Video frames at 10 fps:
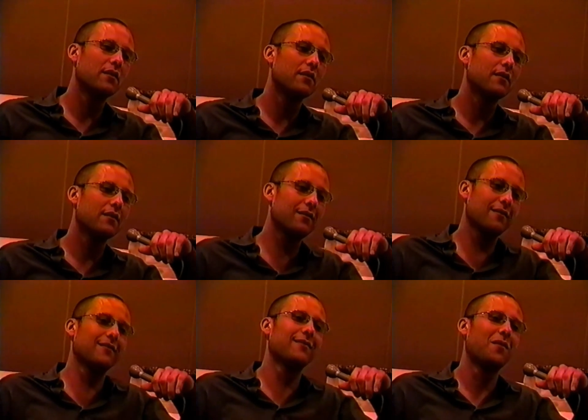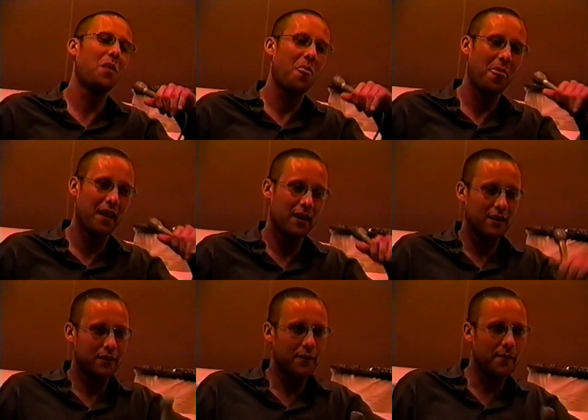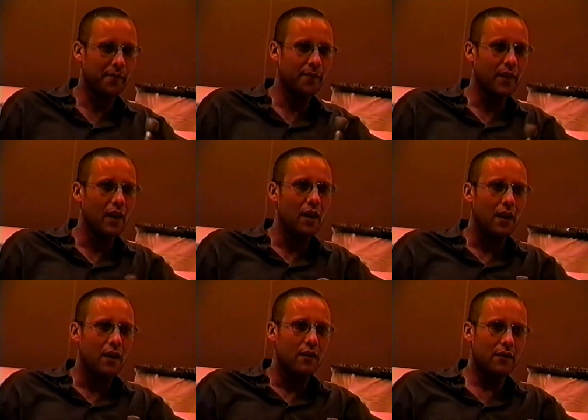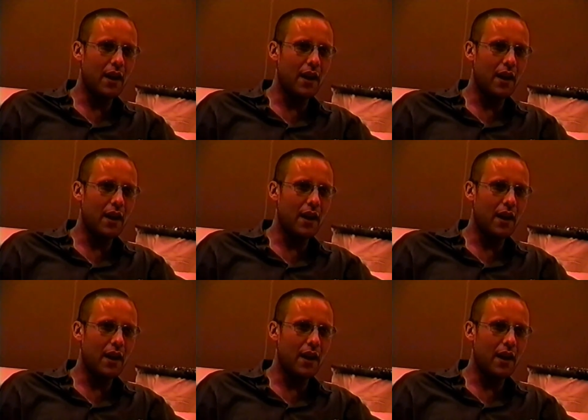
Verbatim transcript: Uh, uh you know, what do you want to do? You said you want to direct.